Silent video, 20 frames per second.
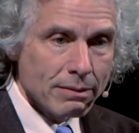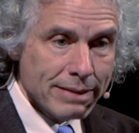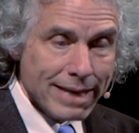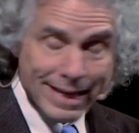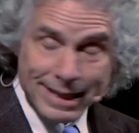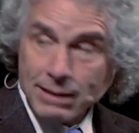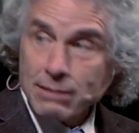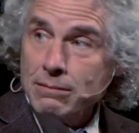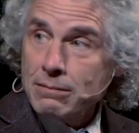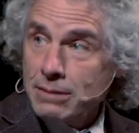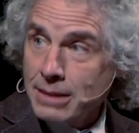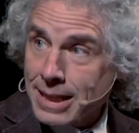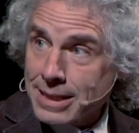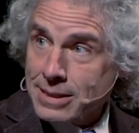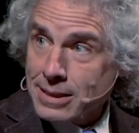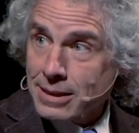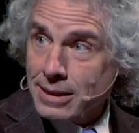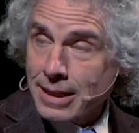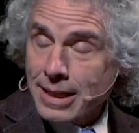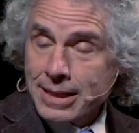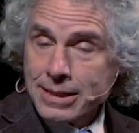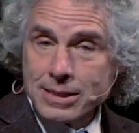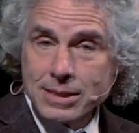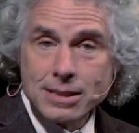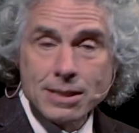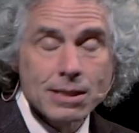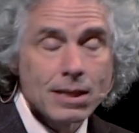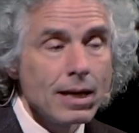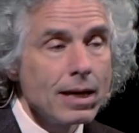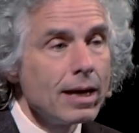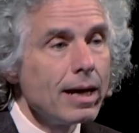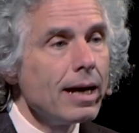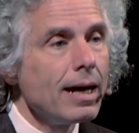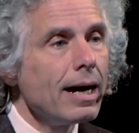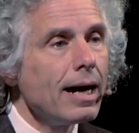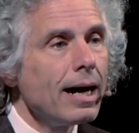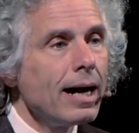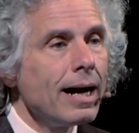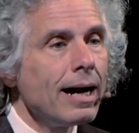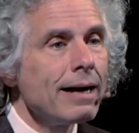getting less and less,
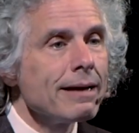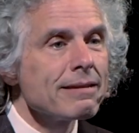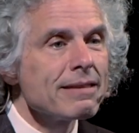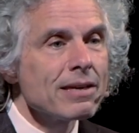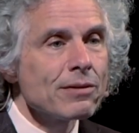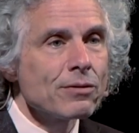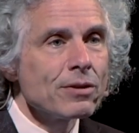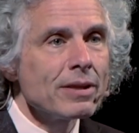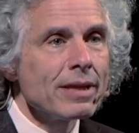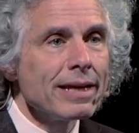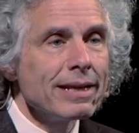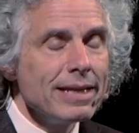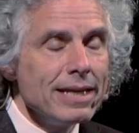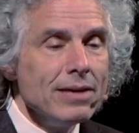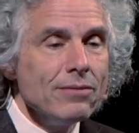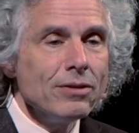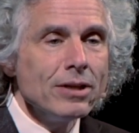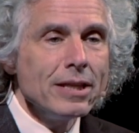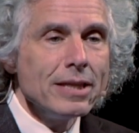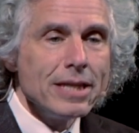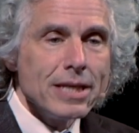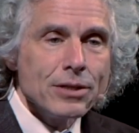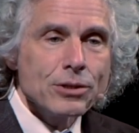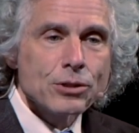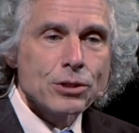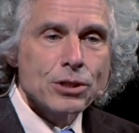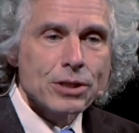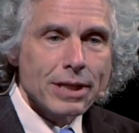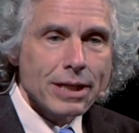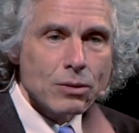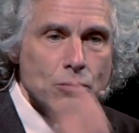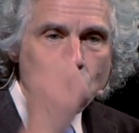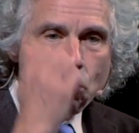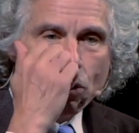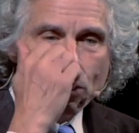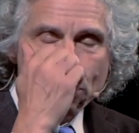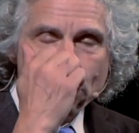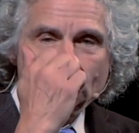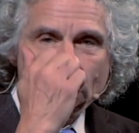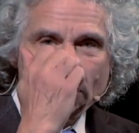given that even in the interstate
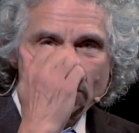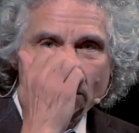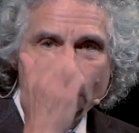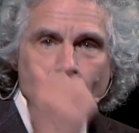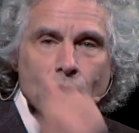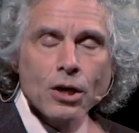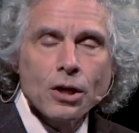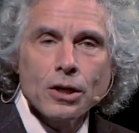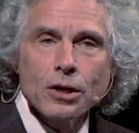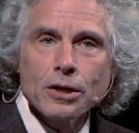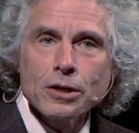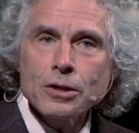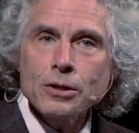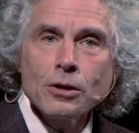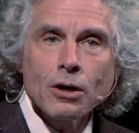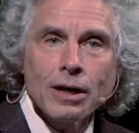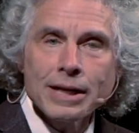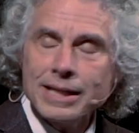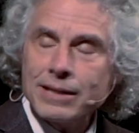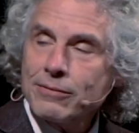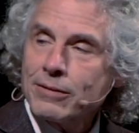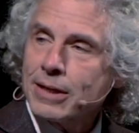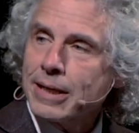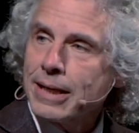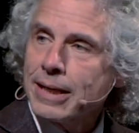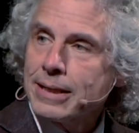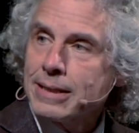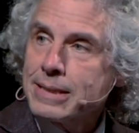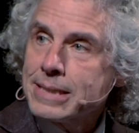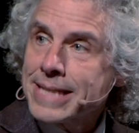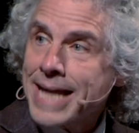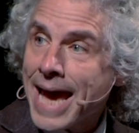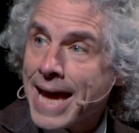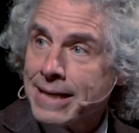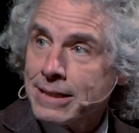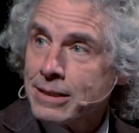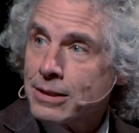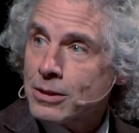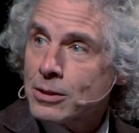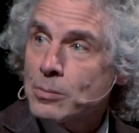wars that have occurred, not even a
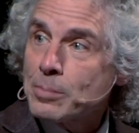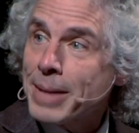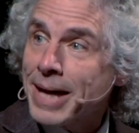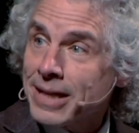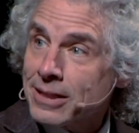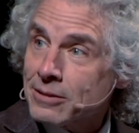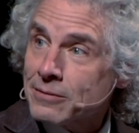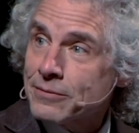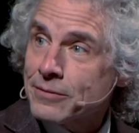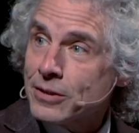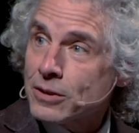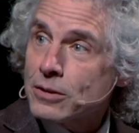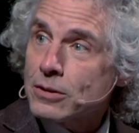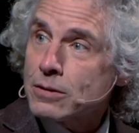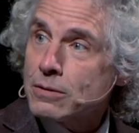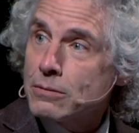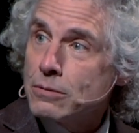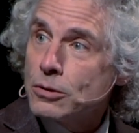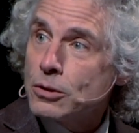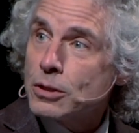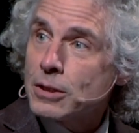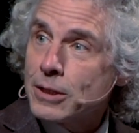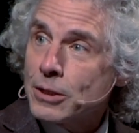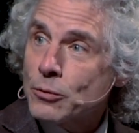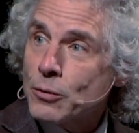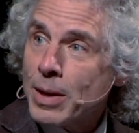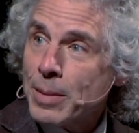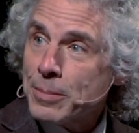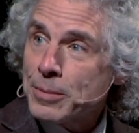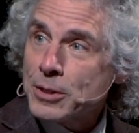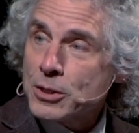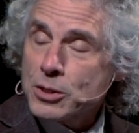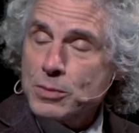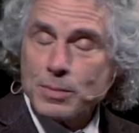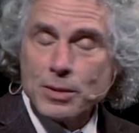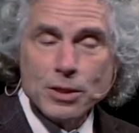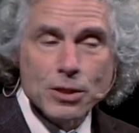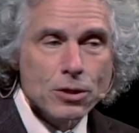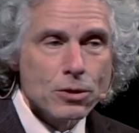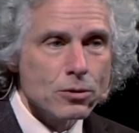tactical battlefield nuclear weapon has
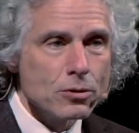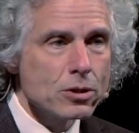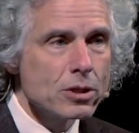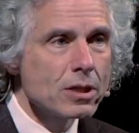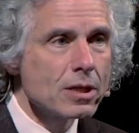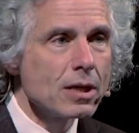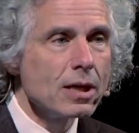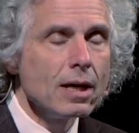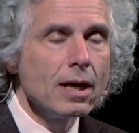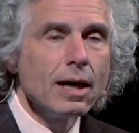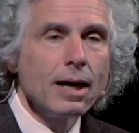been used,